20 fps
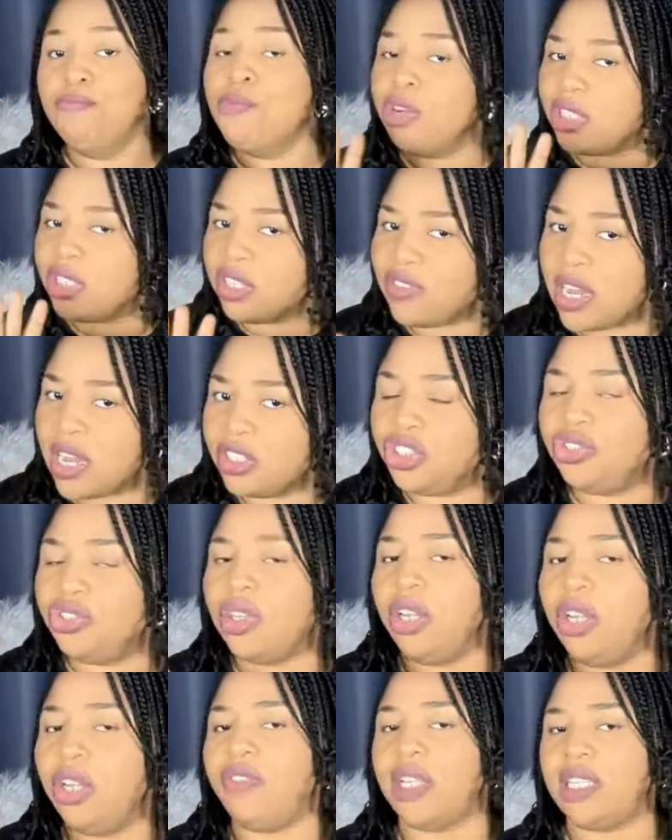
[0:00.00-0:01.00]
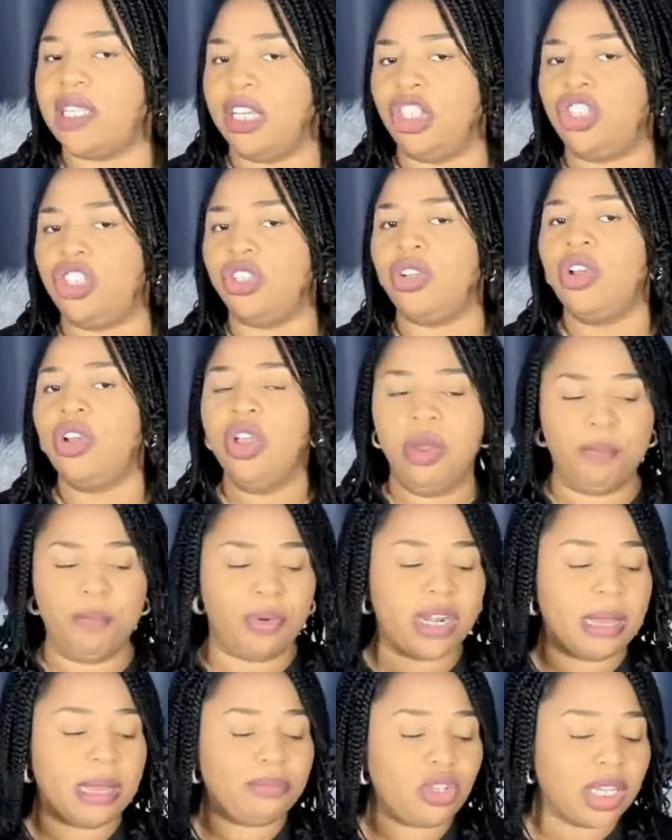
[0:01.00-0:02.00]
Most of our children love attention,
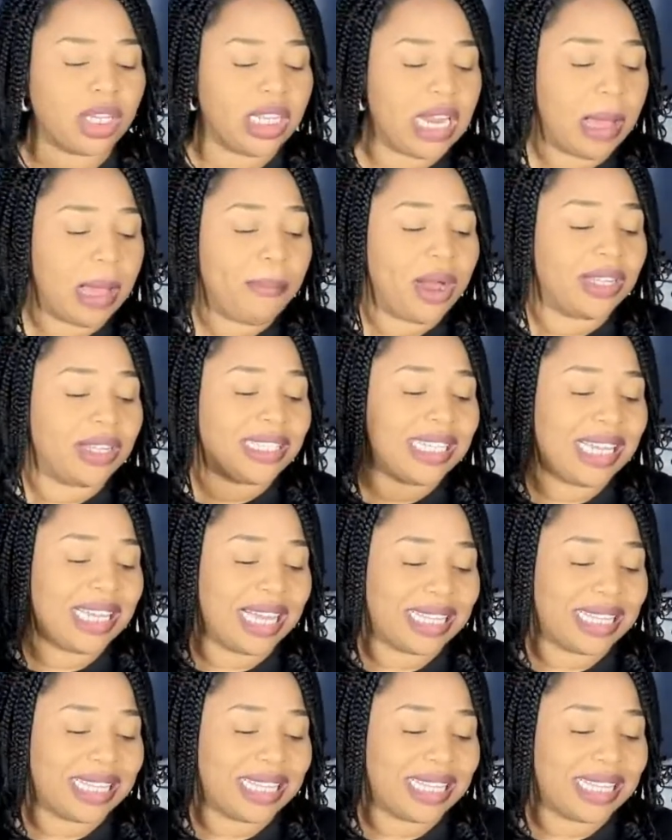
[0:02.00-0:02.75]
but I'm talking about